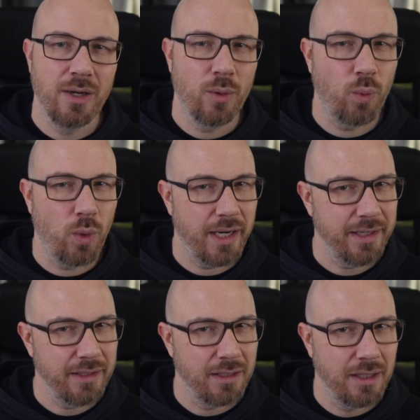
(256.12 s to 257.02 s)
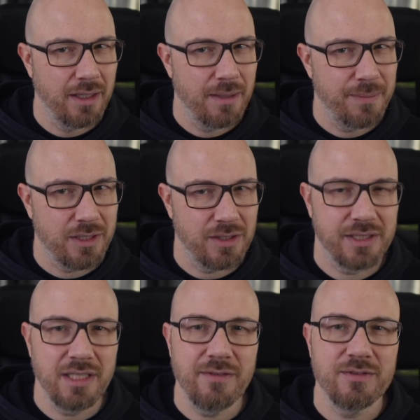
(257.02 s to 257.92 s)
Why? Because
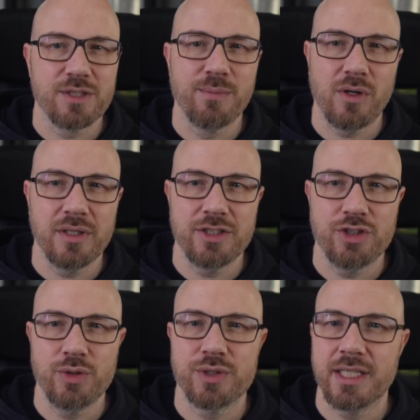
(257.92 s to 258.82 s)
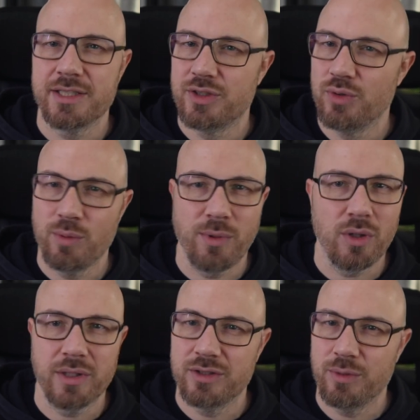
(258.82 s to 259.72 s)
even small issues can
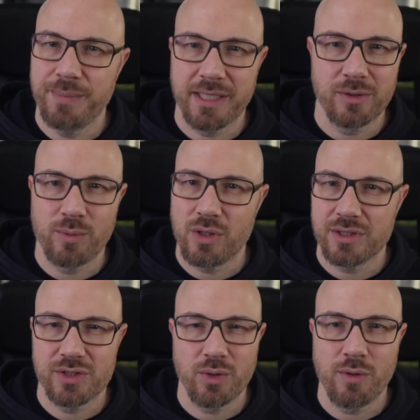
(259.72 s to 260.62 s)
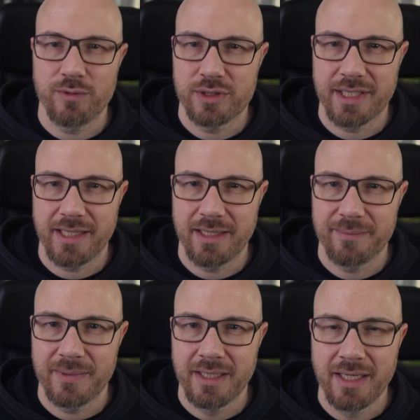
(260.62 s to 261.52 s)
snowball into bigger ones over
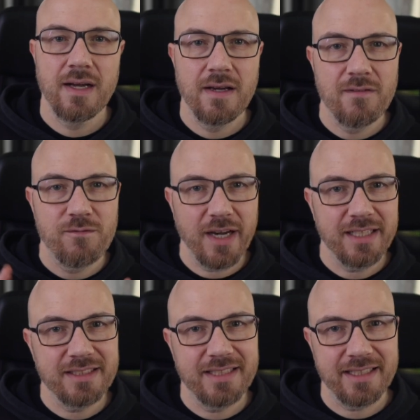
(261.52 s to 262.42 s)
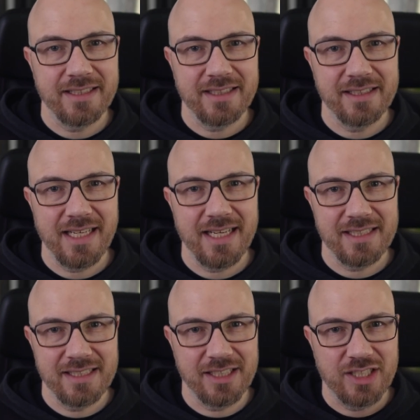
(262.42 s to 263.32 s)
time. Fighting technical debt
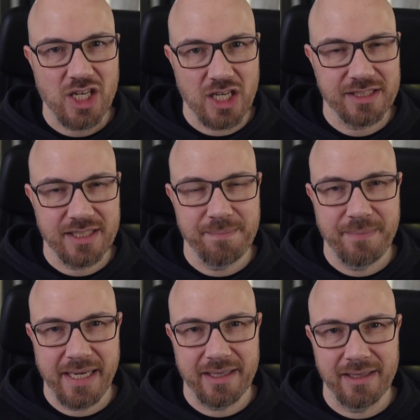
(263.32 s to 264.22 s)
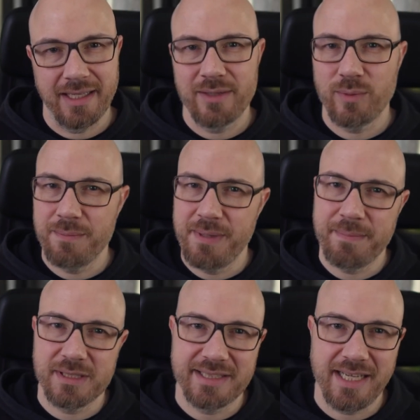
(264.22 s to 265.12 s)
is a constant battle, and when
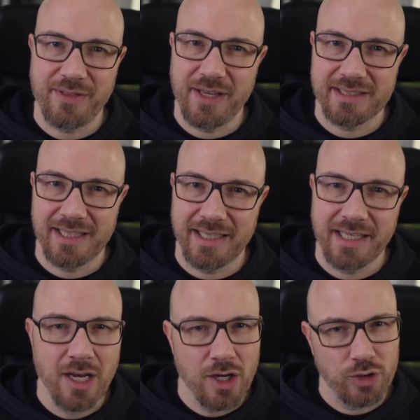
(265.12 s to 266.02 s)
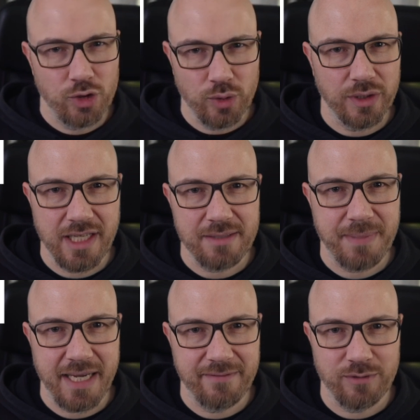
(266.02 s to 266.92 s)
people say things like, you don't get
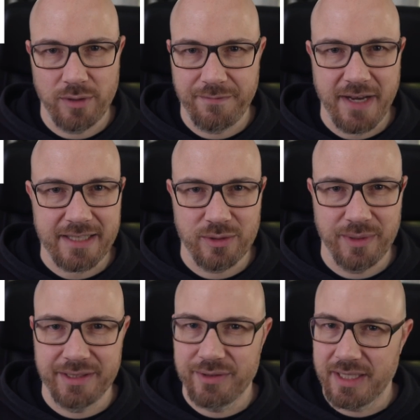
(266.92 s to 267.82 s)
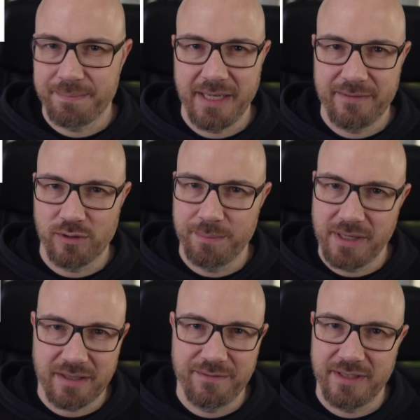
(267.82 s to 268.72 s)
paid for refactoring, you get paid for
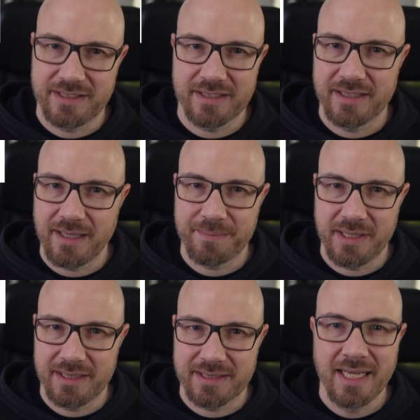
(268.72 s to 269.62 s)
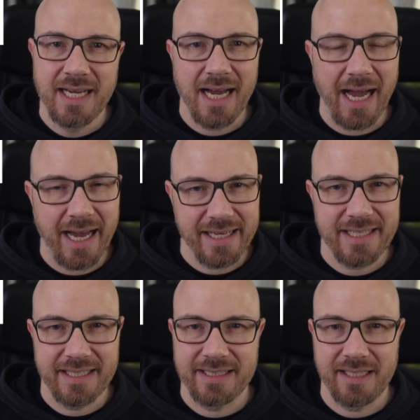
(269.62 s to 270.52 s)
bug fixes and updates, I
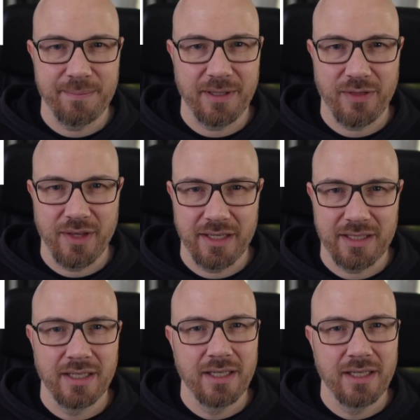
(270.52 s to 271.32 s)
can't help but think,